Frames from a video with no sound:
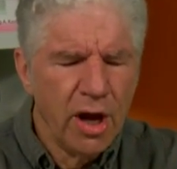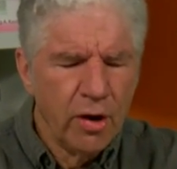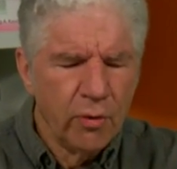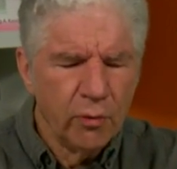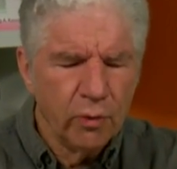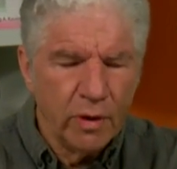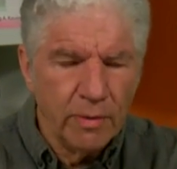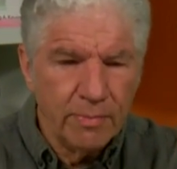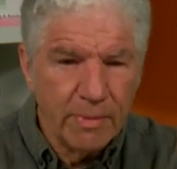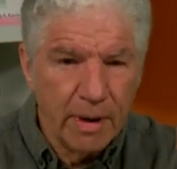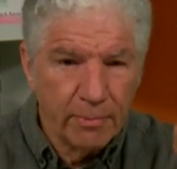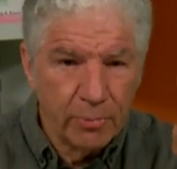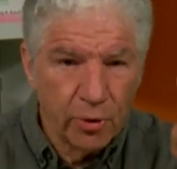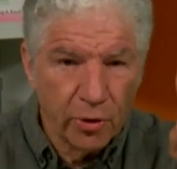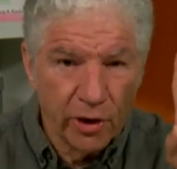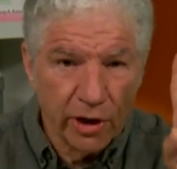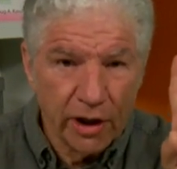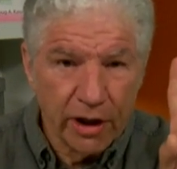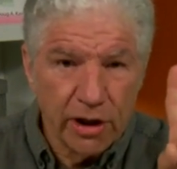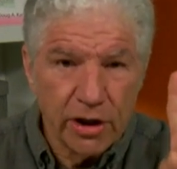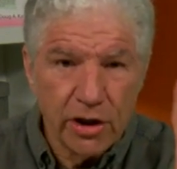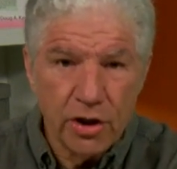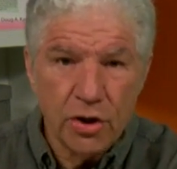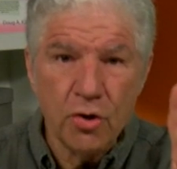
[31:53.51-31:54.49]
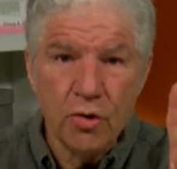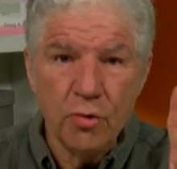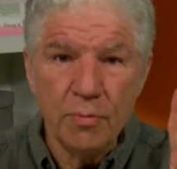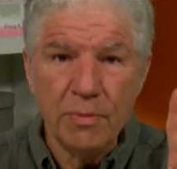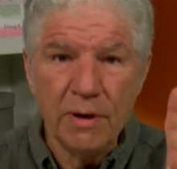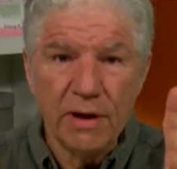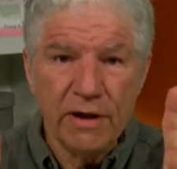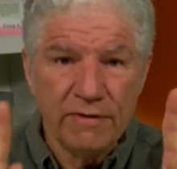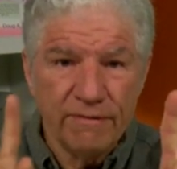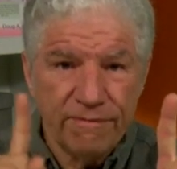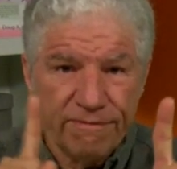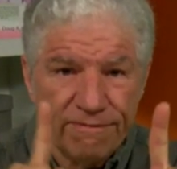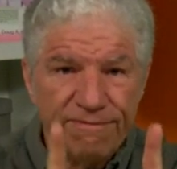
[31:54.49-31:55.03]
Remember, in a
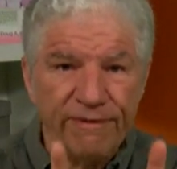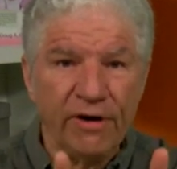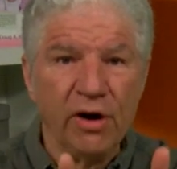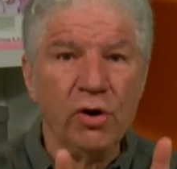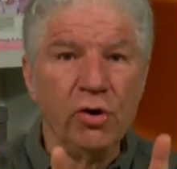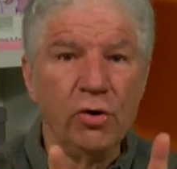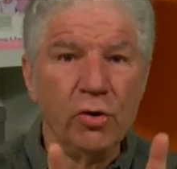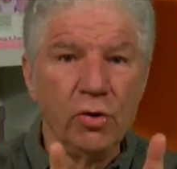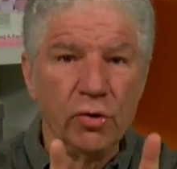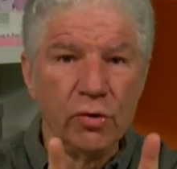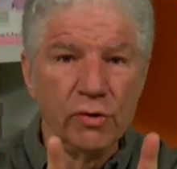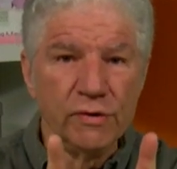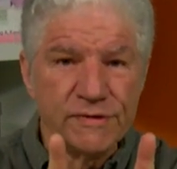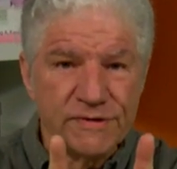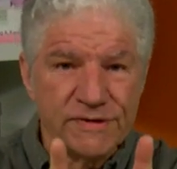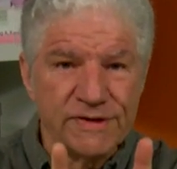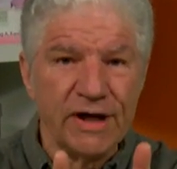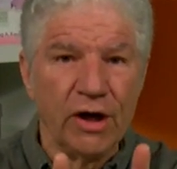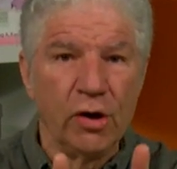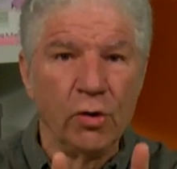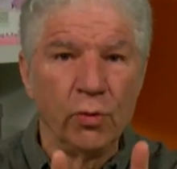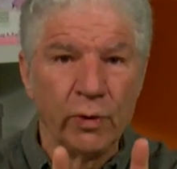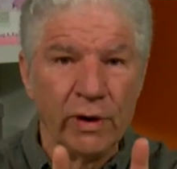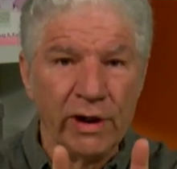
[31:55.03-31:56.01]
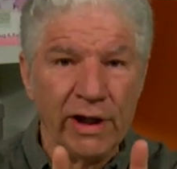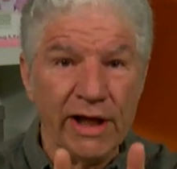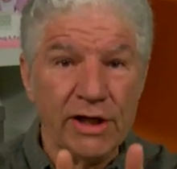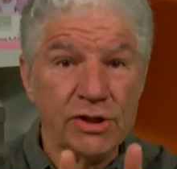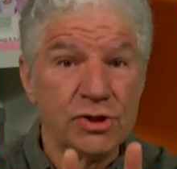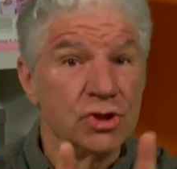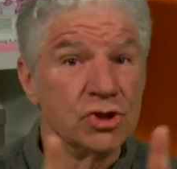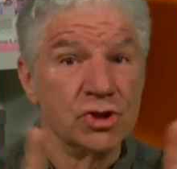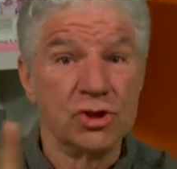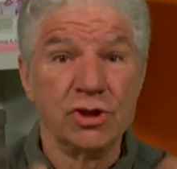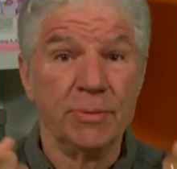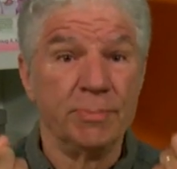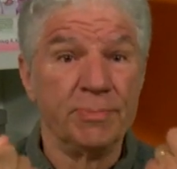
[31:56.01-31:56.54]
human fungal cell
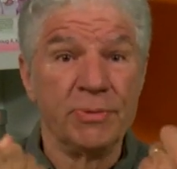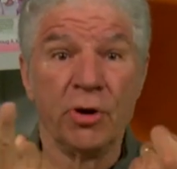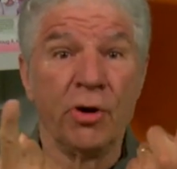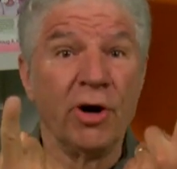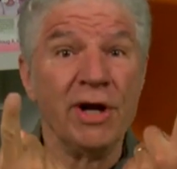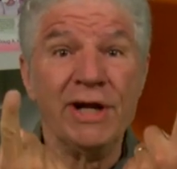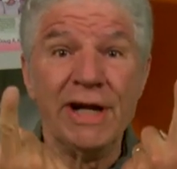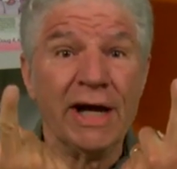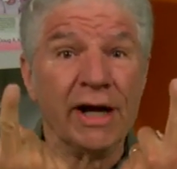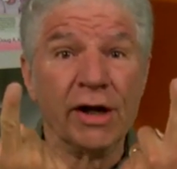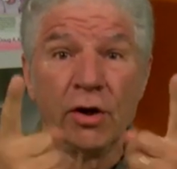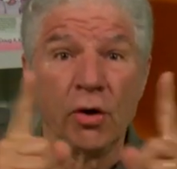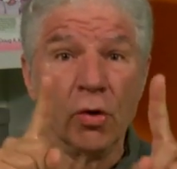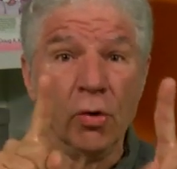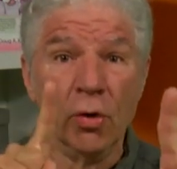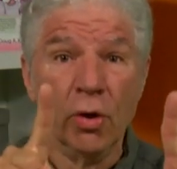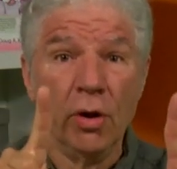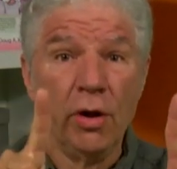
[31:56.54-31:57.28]
relationship, they're identical.